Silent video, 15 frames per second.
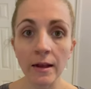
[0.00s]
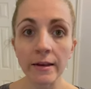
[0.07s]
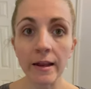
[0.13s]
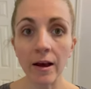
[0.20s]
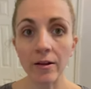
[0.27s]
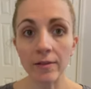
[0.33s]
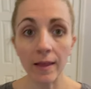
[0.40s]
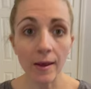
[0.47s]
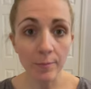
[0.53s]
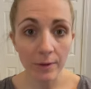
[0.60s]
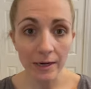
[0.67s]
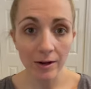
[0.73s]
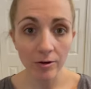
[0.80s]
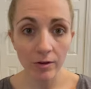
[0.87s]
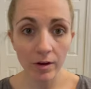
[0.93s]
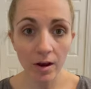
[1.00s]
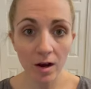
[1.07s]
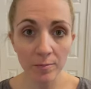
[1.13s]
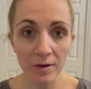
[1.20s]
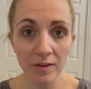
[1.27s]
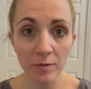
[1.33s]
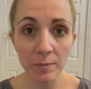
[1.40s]
Now, let me know in the
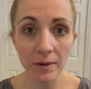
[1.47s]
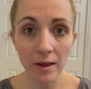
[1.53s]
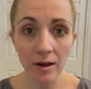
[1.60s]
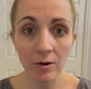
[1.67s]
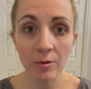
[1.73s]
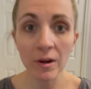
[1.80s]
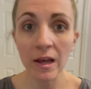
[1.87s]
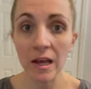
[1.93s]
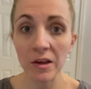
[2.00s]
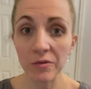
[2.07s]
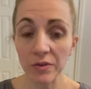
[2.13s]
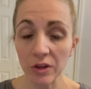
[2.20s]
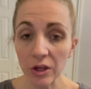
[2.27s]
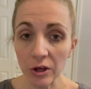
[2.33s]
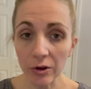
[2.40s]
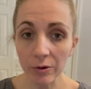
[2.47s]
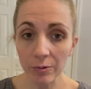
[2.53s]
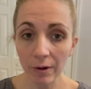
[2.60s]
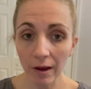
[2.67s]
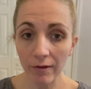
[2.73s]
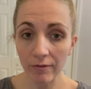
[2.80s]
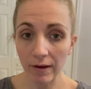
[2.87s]
comments below if
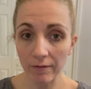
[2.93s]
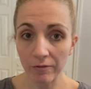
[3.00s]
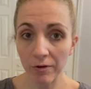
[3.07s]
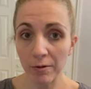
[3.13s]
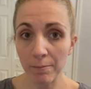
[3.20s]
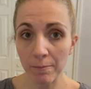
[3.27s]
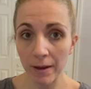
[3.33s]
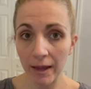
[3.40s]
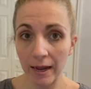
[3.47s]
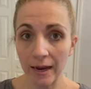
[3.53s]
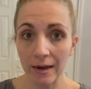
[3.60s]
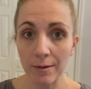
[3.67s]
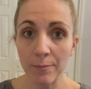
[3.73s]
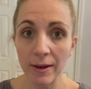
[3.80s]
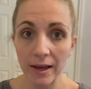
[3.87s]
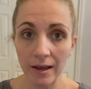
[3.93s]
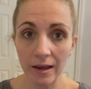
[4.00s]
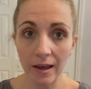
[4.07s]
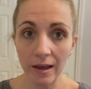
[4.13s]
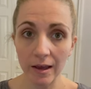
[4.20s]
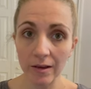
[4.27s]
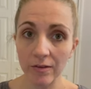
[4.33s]
you have ever made
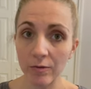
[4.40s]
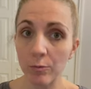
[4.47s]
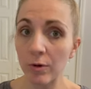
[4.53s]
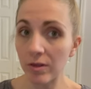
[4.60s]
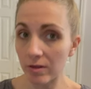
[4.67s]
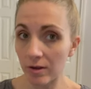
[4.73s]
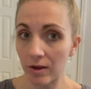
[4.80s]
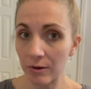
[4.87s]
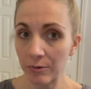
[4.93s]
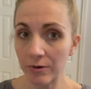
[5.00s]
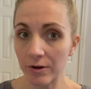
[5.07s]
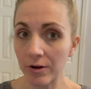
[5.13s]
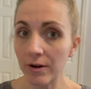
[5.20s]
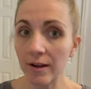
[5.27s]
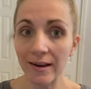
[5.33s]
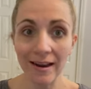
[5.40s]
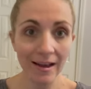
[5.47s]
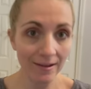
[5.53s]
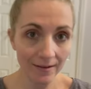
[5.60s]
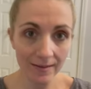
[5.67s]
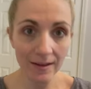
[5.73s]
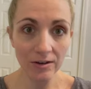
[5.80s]
pancakes with yogurt and
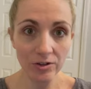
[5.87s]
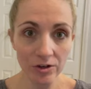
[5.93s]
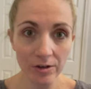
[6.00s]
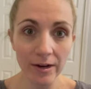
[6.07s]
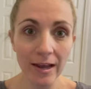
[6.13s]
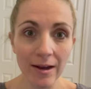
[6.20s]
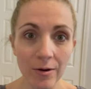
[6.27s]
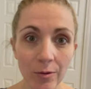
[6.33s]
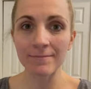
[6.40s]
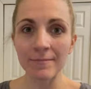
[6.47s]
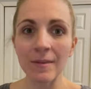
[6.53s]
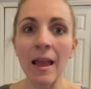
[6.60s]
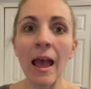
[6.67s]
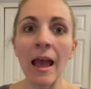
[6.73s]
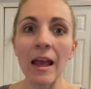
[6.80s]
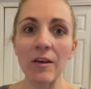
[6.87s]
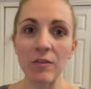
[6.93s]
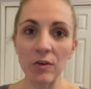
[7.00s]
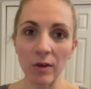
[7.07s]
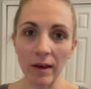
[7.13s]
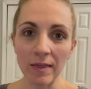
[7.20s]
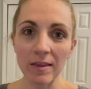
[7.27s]
how did they turn out. If
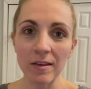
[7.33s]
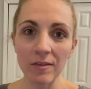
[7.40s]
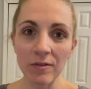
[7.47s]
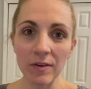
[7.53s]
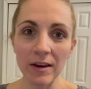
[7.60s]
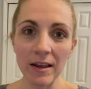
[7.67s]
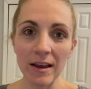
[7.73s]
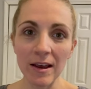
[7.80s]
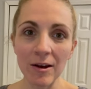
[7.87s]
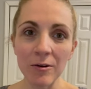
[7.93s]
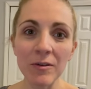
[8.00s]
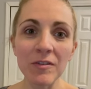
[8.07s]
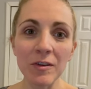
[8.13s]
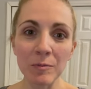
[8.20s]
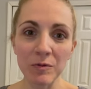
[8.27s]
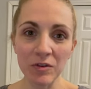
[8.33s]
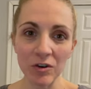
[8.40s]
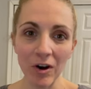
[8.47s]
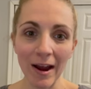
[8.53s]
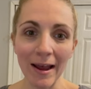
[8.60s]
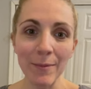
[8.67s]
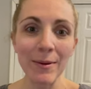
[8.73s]
you like this video,
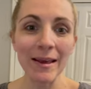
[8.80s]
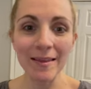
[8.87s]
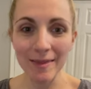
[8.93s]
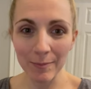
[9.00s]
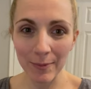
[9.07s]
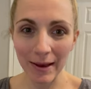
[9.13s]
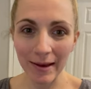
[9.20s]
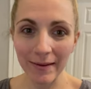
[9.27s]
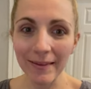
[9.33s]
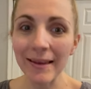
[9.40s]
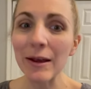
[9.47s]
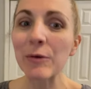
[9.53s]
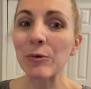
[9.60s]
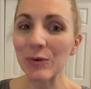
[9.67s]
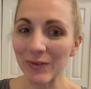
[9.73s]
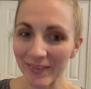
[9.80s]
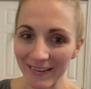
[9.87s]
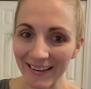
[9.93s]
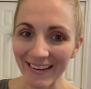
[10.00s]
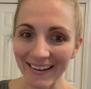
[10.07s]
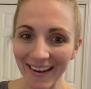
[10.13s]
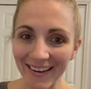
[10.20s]
subscribe, hit the bell, and we'll
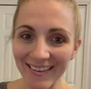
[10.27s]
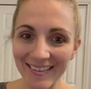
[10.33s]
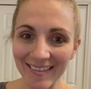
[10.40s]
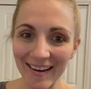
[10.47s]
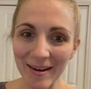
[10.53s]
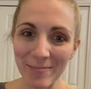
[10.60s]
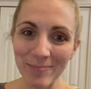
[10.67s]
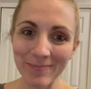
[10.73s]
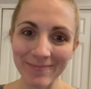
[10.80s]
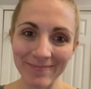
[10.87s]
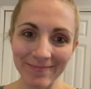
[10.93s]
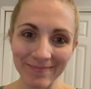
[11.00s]
see you next time.